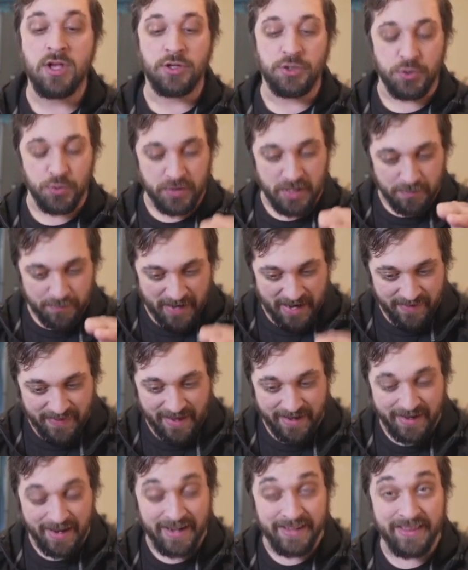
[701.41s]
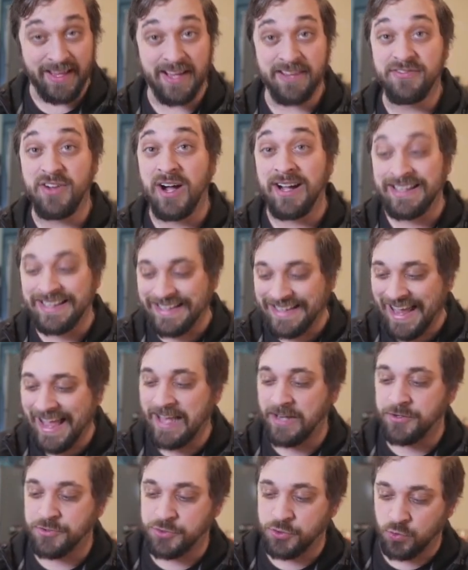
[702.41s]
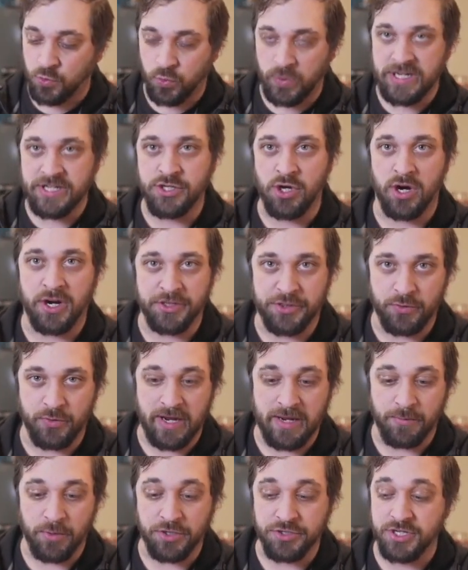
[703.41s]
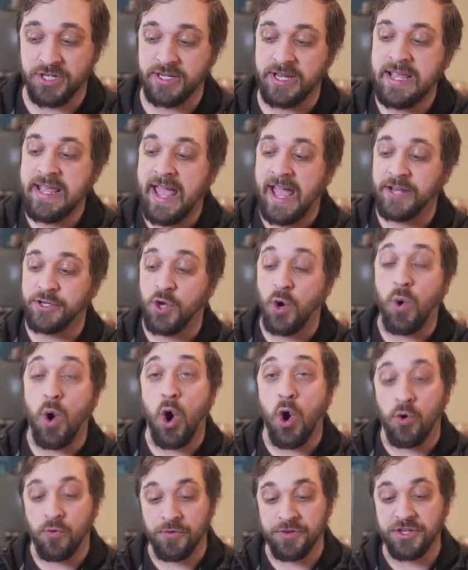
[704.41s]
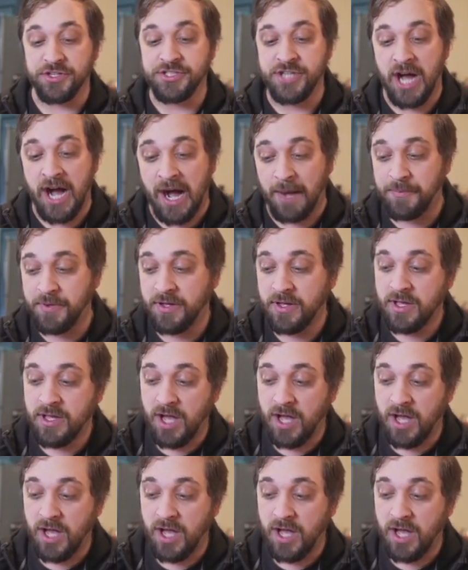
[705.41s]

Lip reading: you can pay that 9 life again to retarget the Grey Merchant and go over the top